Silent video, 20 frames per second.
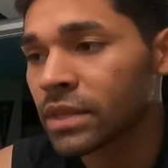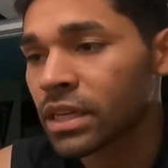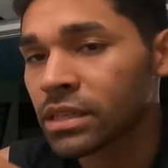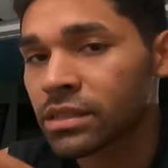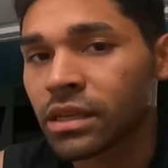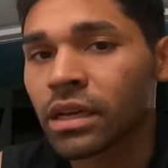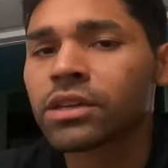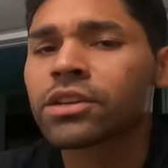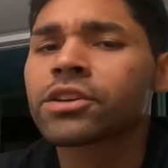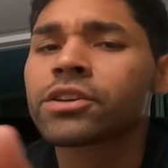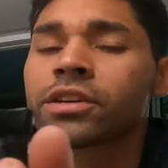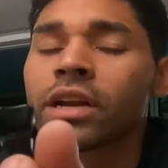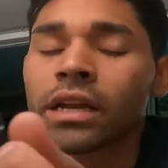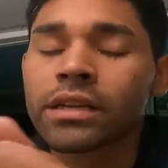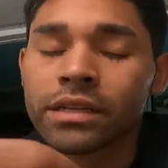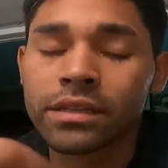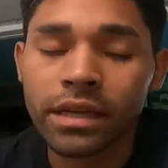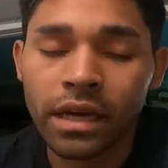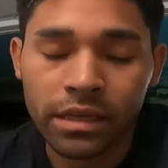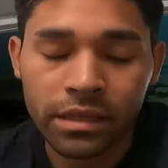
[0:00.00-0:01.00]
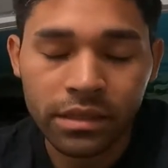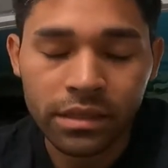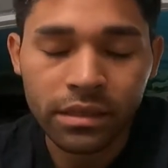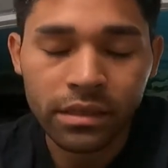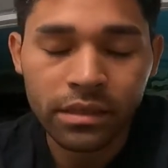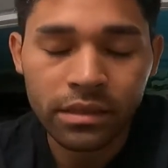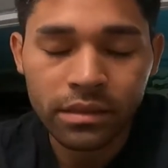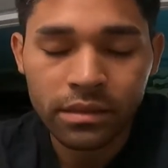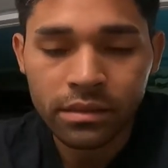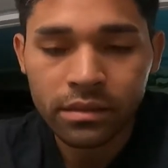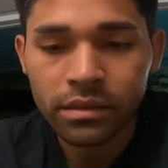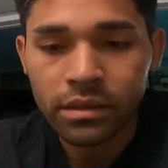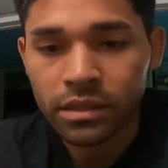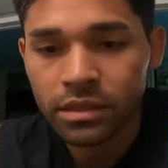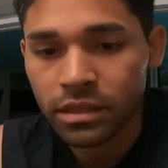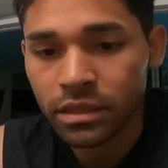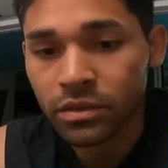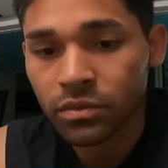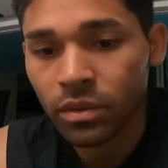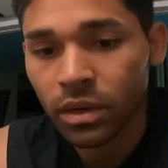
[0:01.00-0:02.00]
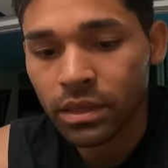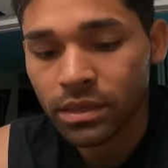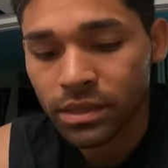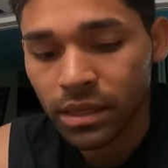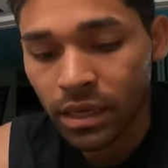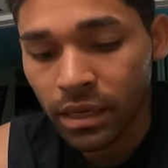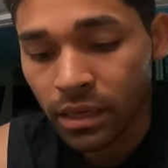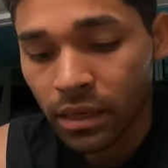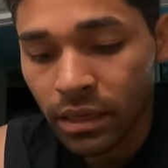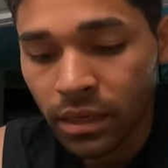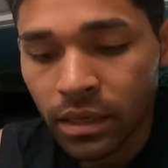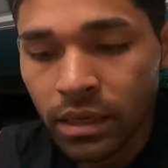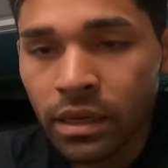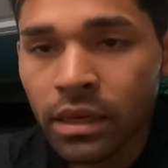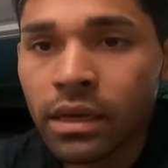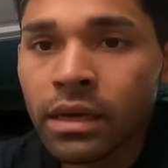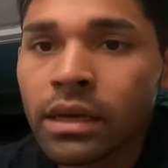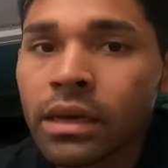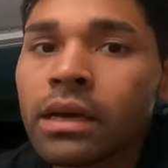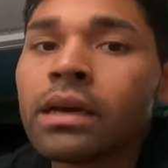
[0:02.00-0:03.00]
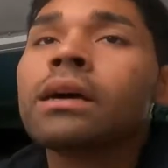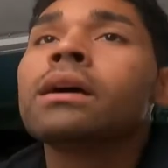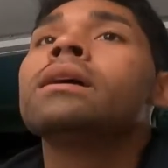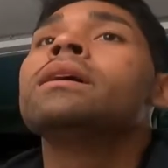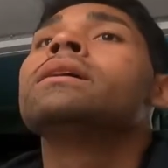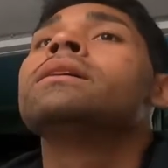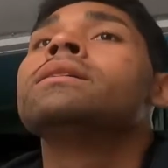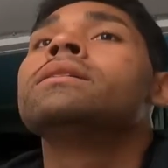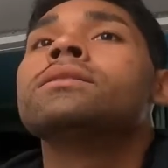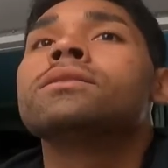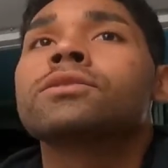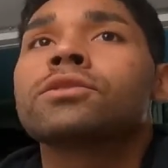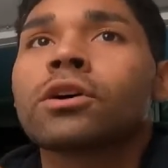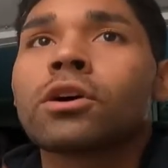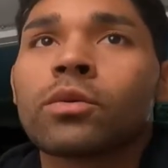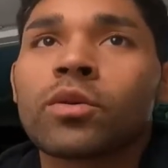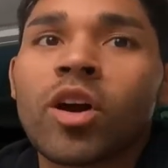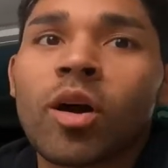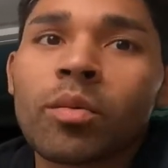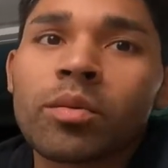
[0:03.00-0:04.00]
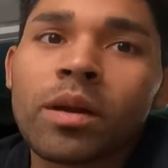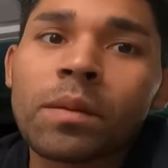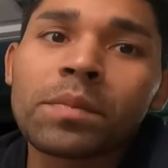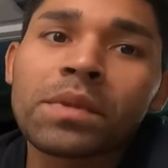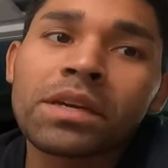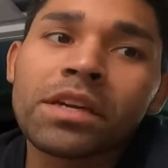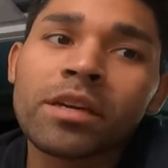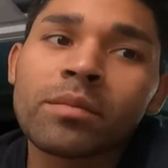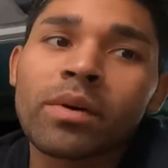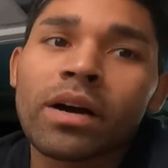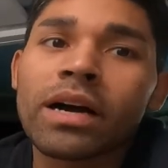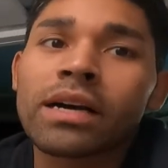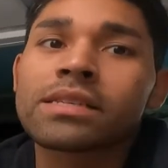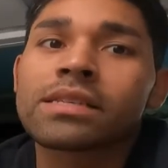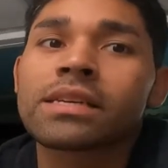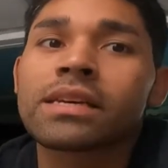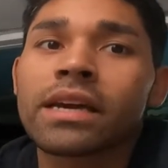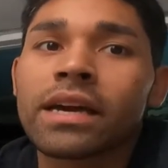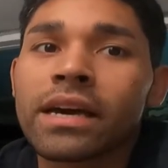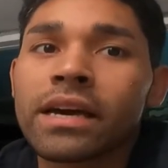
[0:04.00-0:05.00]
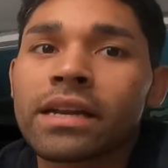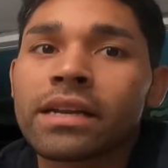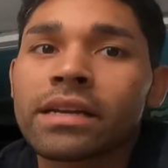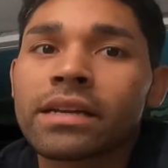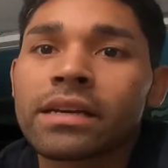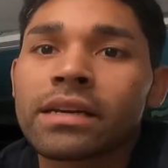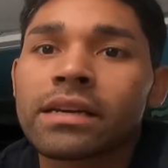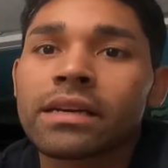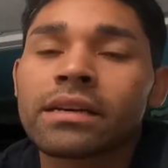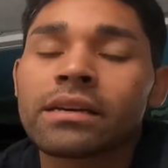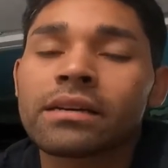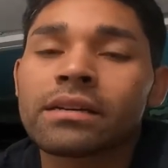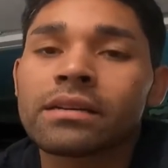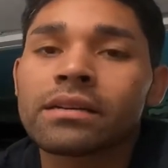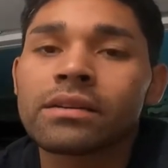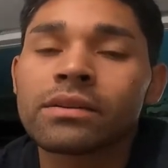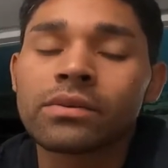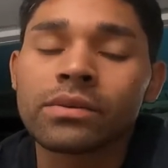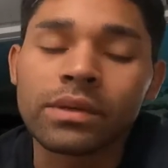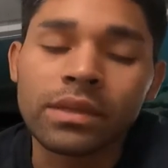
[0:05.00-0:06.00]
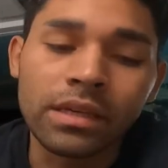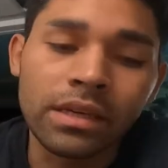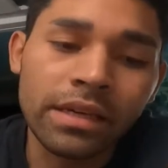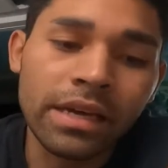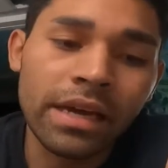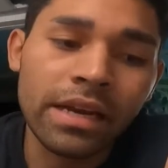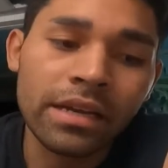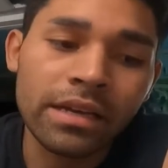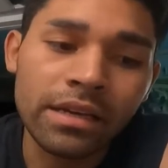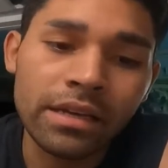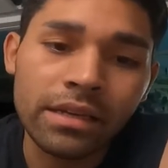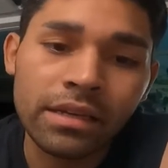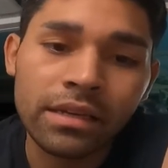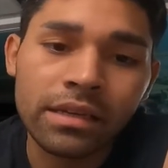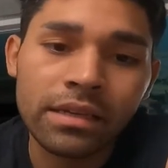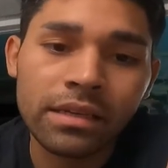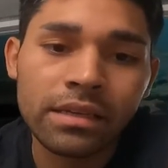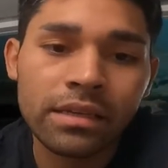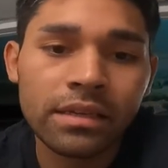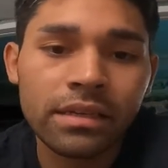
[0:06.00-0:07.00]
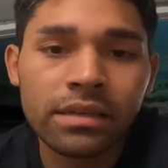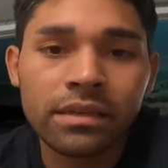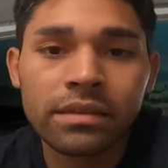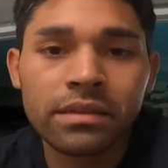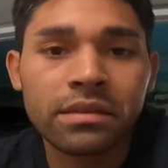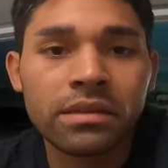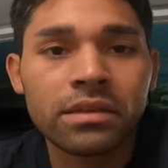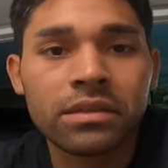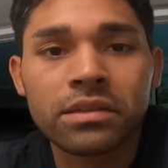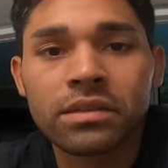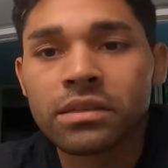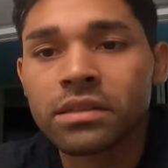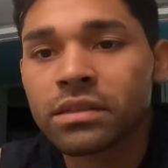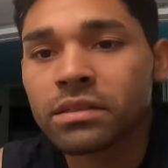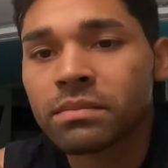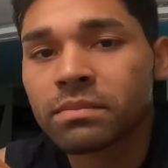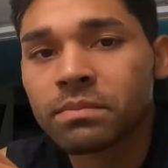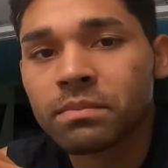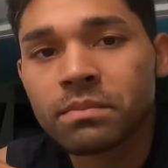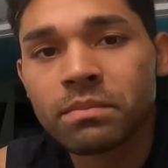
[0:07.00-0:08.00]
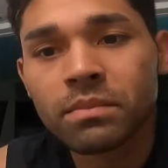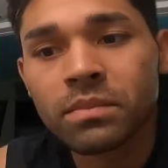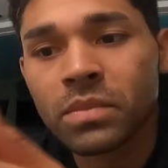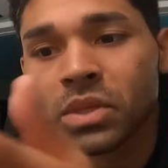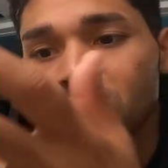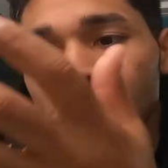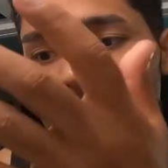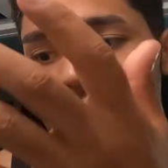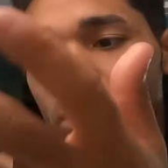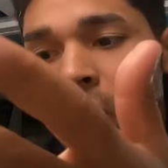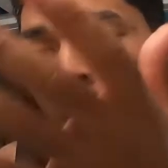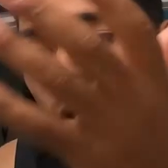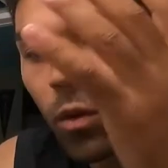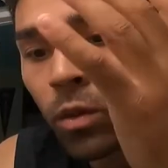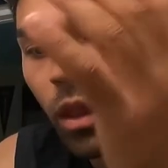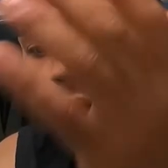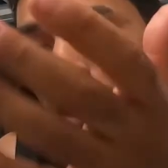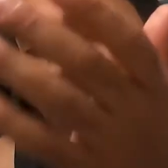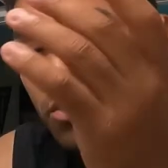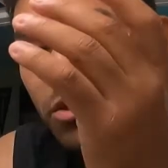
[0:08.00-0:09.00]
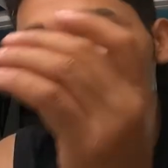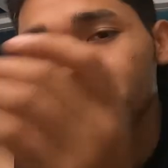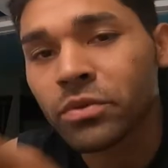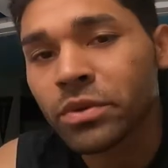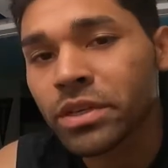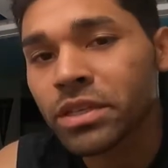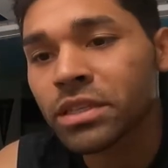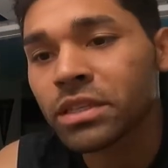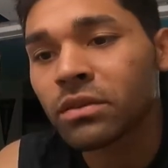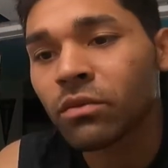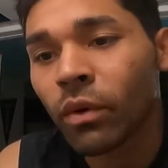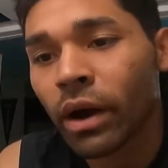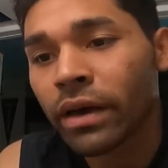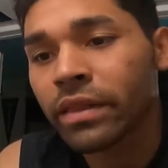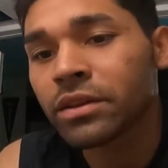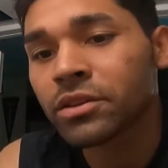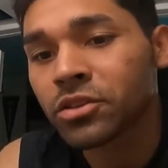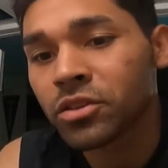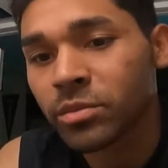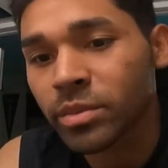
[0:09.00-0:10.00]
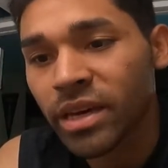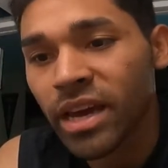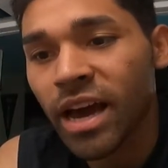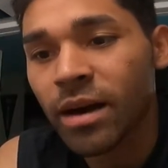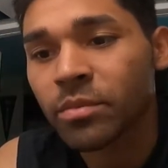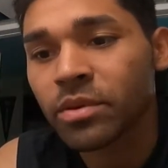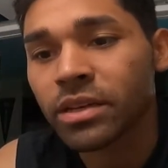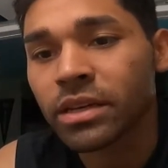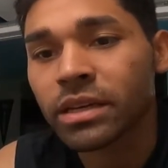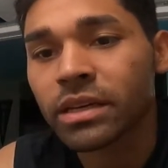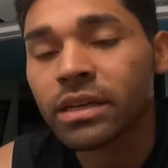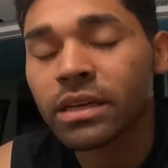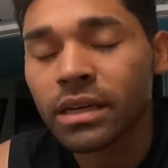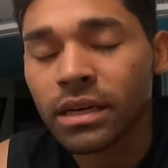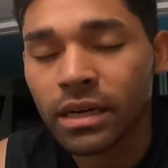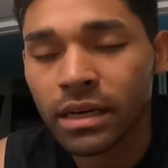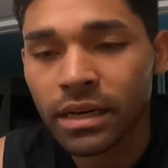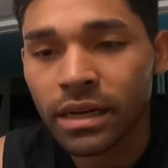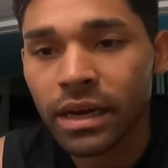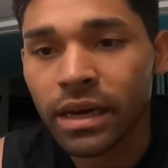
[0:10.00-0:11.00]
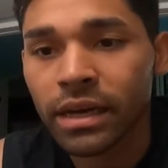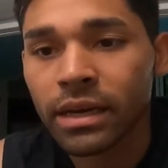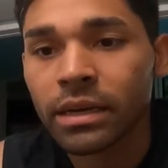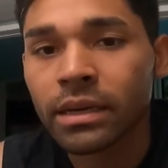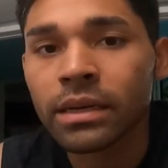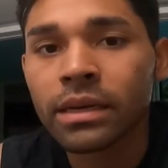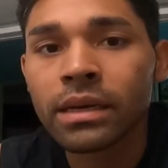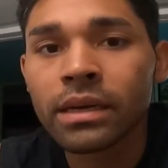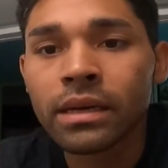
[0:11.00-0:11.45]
sector gear not detected is what it said. So we open up the gearbox again, we look at it. There's no logical reason why this should be happening again.